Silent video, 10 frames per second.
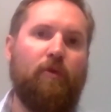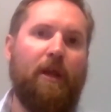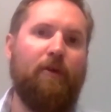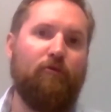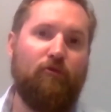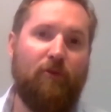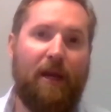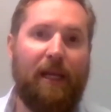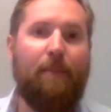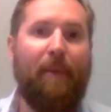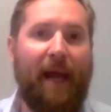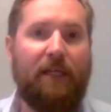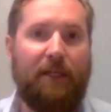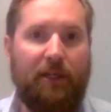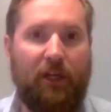in really
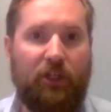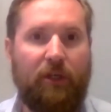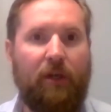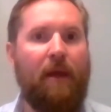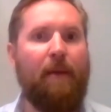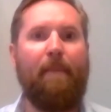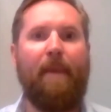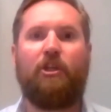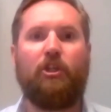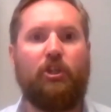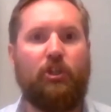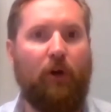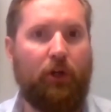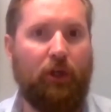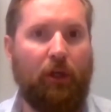bad condition, major
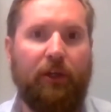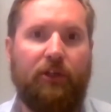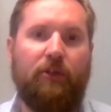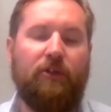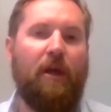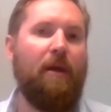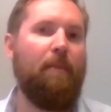structural issues,